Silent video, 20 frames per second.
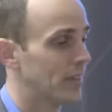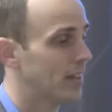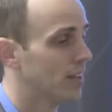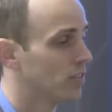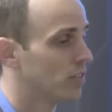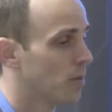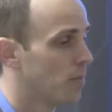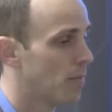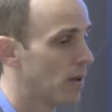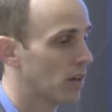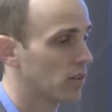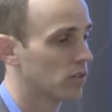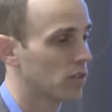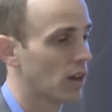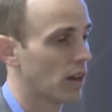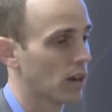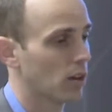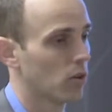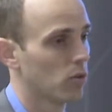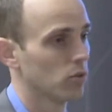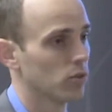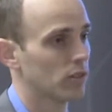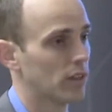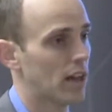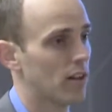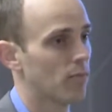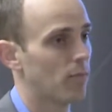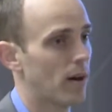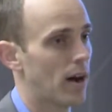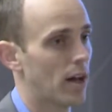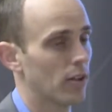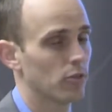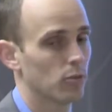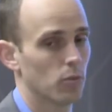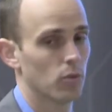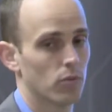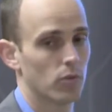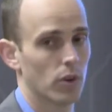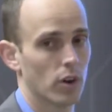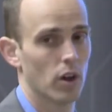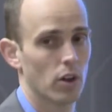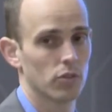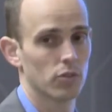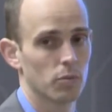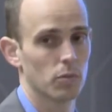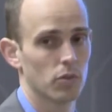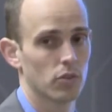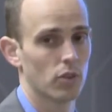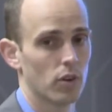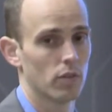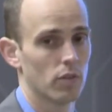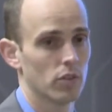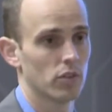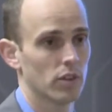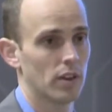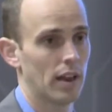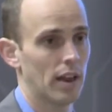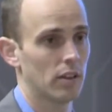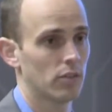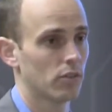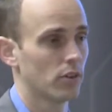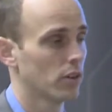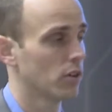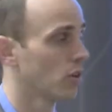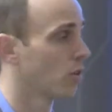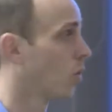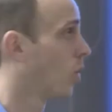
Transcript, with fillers: is the best technical staff possible for customer service and answering your